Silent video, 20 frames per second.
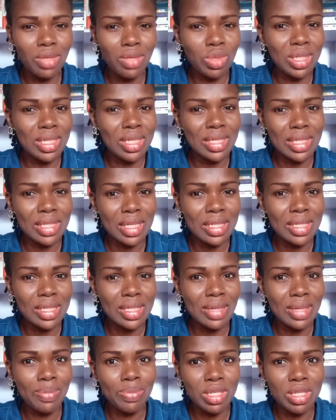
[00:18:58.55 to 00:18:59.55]
resistance
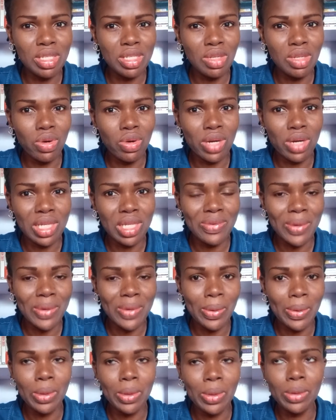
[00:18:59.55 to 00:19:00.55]
and PCOS
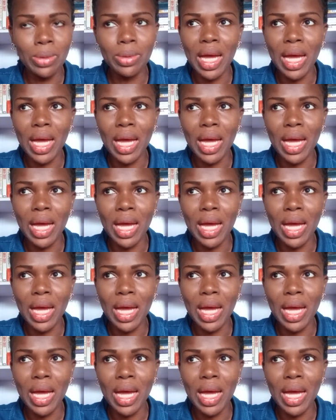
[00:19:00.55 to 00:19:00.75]
very well.